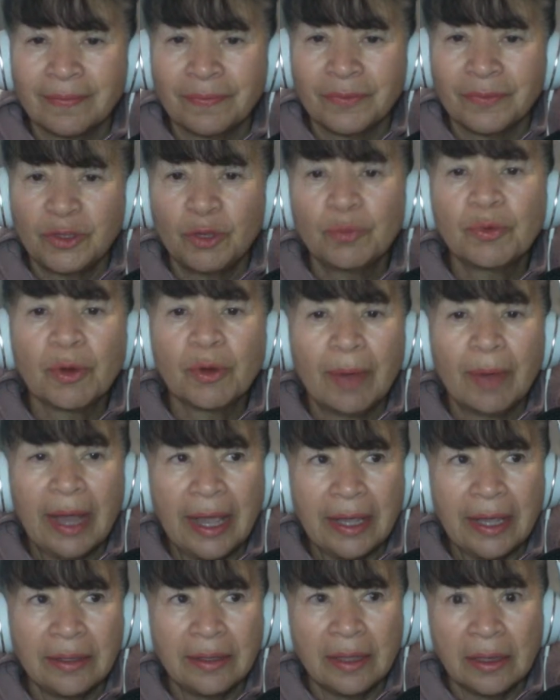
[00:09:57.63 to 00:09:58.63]
to
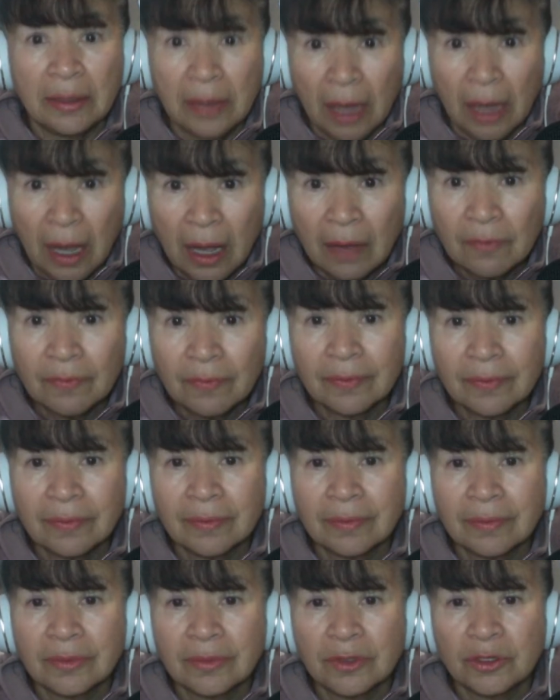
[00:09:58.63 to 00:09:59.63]
provide love,
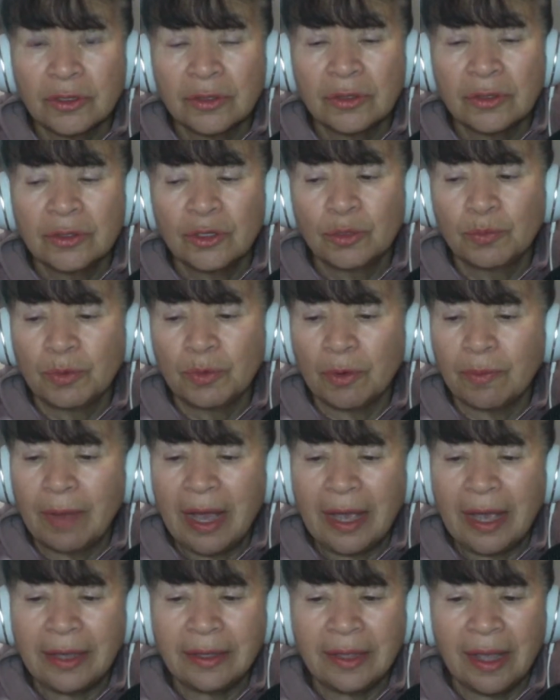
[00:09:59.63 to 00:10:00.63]
to
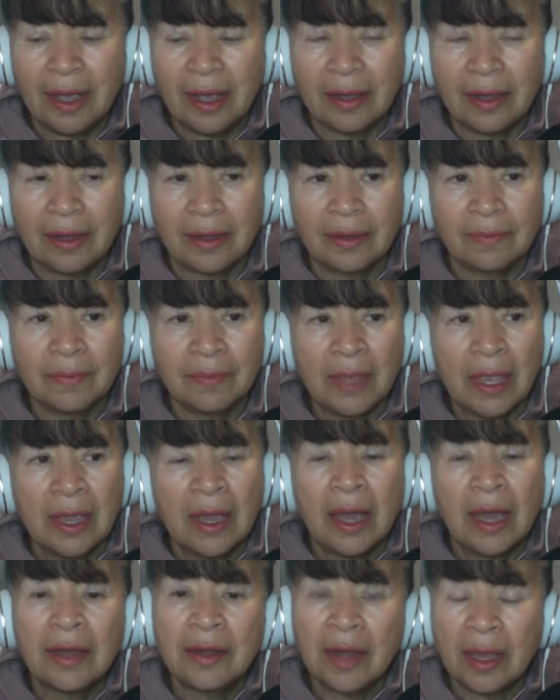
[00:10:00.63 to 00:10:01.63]
provide an
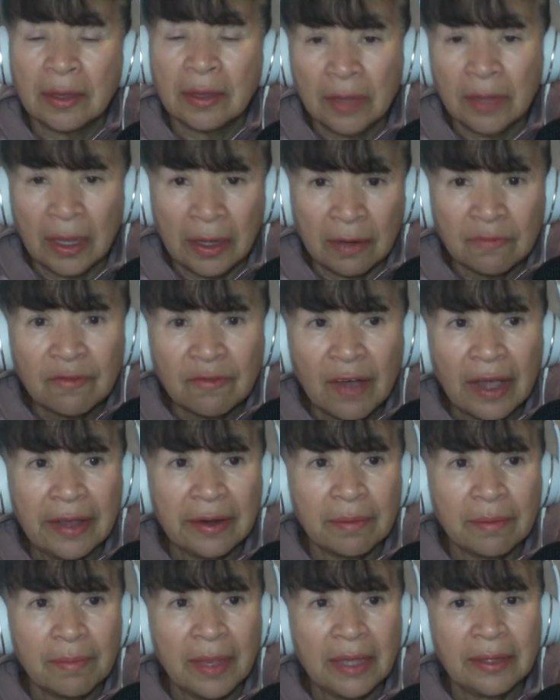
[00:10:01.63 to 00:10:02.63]

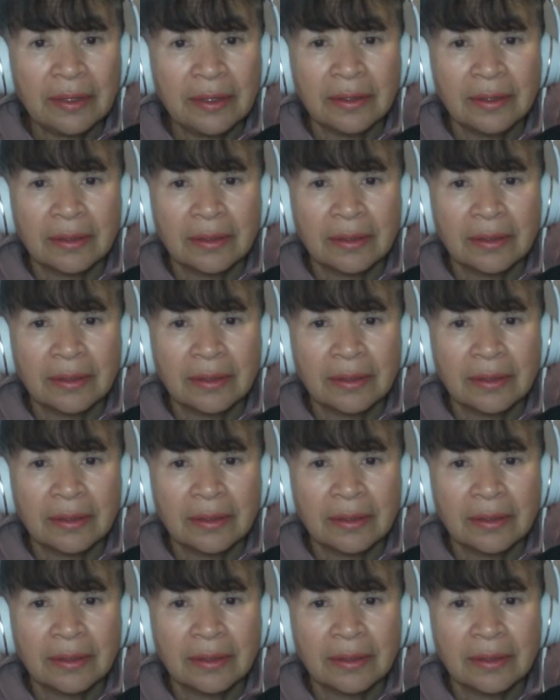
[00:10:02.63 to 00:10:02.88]
environment